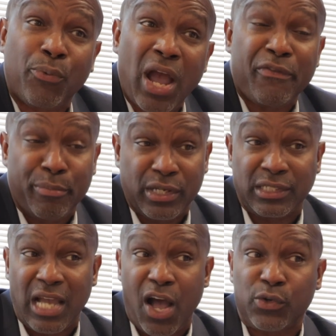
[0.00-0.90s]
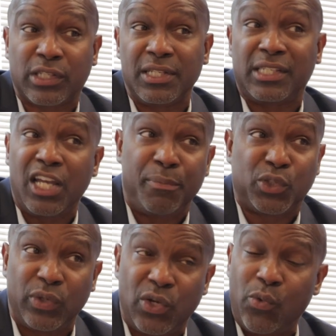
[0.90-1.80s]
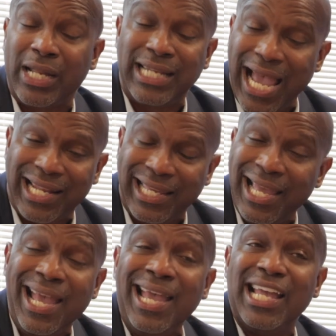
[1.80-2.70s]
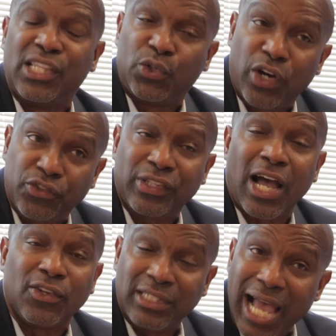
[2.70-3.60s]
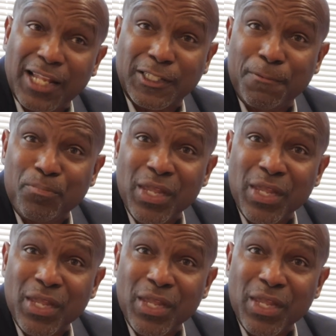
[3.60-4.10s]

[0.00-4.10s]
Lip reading: profit because the house can sell between $190,000 and $200,000.